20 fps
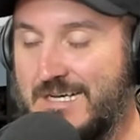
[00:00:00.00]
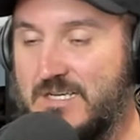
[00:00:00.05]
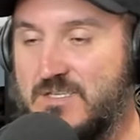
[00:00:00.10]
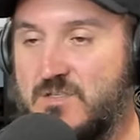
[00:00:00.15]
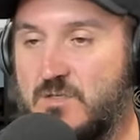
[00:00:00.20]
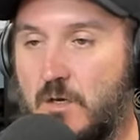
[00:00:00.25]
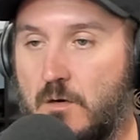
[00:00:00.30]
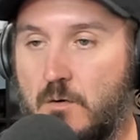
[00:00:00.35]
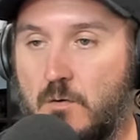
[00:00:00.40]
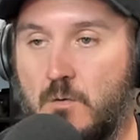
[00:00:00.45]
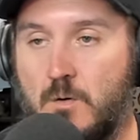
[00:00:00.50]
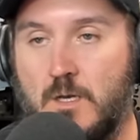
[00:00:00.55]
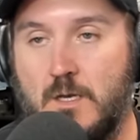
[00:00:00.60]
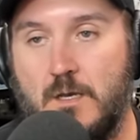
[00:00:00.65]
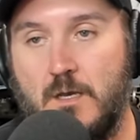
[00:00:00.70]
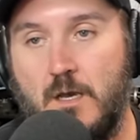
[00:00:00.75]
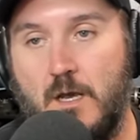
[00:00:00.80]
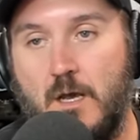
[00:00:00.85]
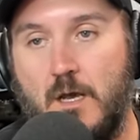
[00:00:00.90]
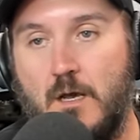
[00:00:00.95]
So
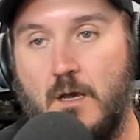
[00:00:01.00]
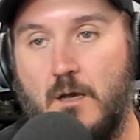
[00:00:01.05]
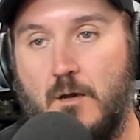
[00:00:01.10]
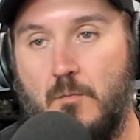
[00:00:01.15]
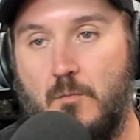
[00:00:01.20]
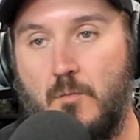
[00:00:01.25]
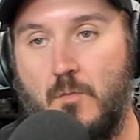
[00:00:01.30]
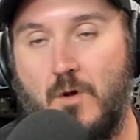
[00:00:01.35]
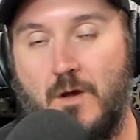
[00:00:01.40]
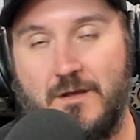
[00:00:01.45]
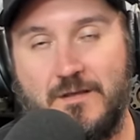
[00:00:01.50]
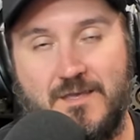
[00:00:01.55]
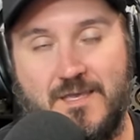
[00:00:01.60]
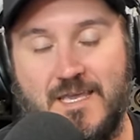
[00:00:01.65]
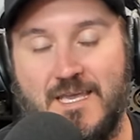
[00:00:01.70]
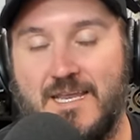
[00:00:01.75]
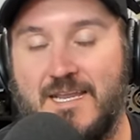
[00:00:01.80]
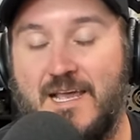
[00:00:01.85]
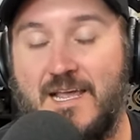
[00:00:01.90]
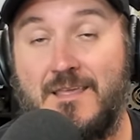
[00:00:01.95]
um,
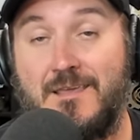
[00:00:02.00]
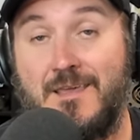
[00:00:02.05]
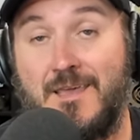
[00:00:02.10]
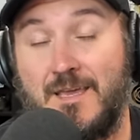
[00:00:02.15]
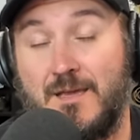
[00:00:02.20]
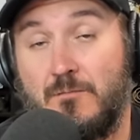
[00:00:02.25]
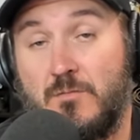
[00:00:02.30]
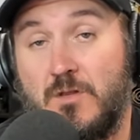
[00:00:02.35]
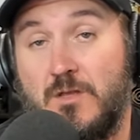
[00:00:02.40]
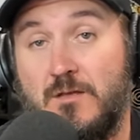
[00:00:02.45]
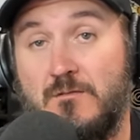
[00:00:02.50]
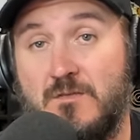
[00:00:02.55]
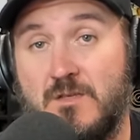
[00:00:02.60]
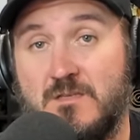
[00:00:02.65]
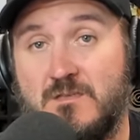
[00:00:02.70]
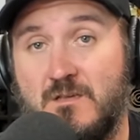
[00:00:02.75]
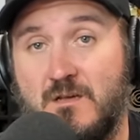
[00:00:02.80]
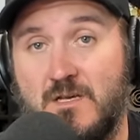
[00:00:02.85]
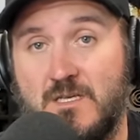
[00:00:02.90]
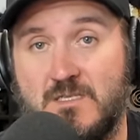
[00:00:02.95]
again, I can't believe
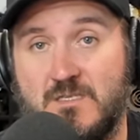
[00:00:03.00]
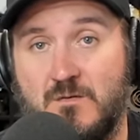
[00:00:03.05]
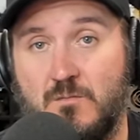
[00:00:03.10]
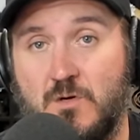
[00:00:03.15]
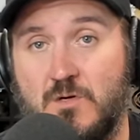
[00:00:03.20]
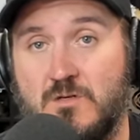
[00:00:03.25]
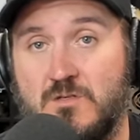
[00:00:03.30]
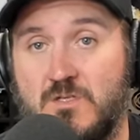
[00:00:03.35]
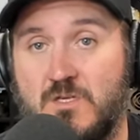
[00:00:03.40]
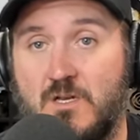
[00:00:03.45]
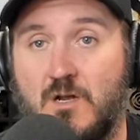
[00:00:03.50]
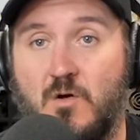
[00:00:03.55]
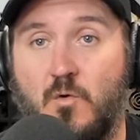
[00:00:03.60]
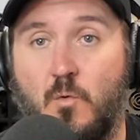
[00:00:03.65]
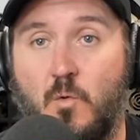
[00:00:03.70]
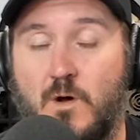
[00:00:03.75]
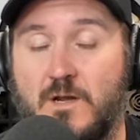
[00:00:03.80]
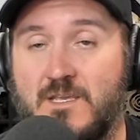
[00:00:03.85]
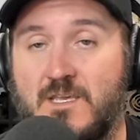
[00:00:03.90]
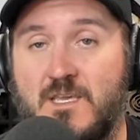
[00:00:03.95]
these customers, you know,
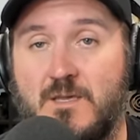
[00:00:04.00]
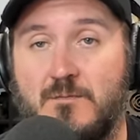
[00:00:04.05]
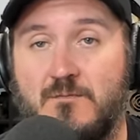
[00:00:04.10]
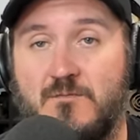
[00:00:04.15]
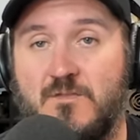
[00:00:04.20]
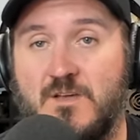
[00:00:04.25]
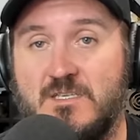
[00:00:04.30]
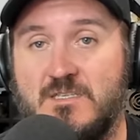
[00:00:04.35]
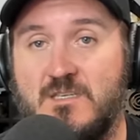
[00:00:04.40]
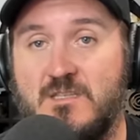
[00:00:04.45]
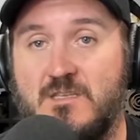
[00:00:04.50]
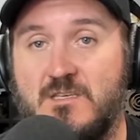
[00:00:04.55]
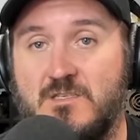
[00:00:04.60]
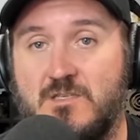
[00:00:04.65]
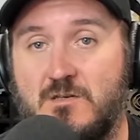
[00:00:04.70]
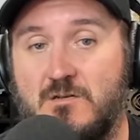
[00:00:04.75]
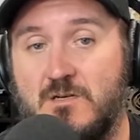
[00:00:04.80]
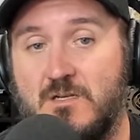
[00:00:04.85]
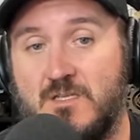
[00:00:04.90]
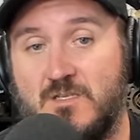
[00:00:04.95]
want to keep fixing
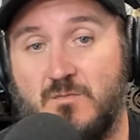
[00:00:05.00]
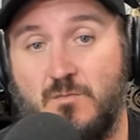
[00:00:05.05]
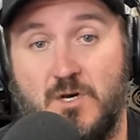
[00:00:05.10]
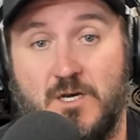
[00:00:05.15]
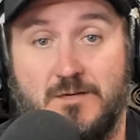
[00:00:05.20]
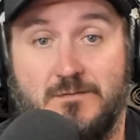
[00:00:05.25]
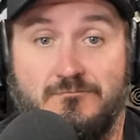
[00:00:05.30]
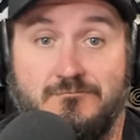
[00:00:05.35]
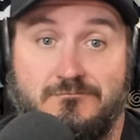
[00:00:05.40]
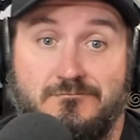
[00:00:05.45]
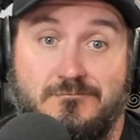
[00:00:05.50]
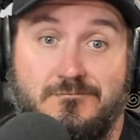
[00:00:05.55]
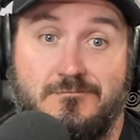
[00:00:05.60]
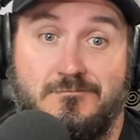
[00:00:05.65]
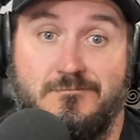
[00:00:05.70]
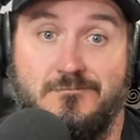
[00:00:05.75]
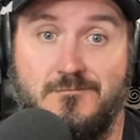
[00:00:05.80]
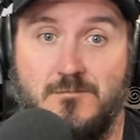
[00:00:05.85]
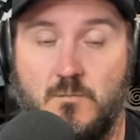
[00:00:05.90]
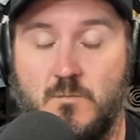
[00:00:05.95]
these units, but
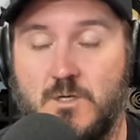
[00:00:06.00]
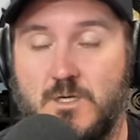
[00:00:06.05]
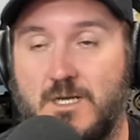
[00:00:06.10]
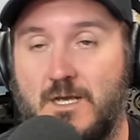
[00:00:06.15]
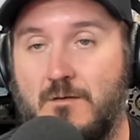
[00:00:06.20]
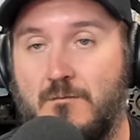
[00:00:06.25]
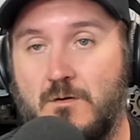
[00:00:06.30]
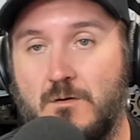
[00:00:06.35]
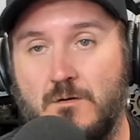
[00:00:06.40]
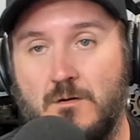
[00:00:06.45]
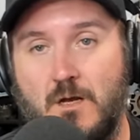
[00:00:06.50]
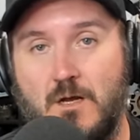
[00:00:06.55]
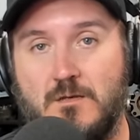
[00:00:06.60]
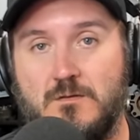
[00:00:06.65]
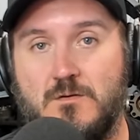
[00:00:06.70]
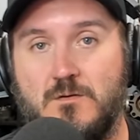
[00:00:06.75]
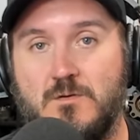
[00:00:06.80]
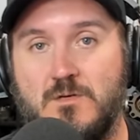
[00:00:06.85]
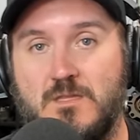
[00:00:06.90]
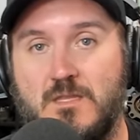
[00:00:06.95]
whatever, I'll
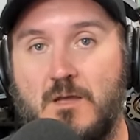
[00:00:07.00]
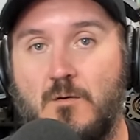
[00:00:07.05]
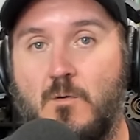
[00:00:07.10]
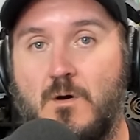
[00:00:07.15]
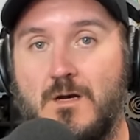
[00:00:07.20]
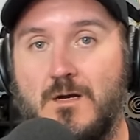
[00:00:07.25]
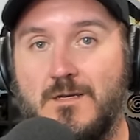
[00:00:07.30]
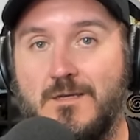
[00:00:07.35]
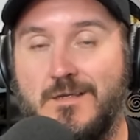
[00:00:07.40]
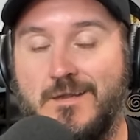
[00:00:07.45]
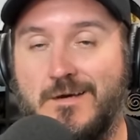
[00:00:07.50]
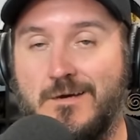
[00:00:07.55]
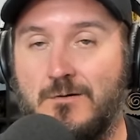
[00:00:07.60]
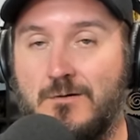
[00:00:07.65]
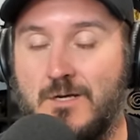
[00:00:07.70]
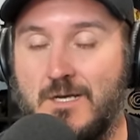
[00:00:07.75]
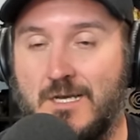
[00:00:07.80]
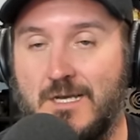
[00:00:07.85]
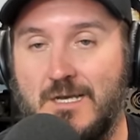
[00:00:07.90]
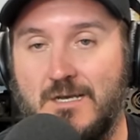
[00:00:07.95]
do what they want, you
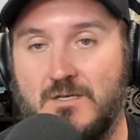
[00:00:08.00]
know.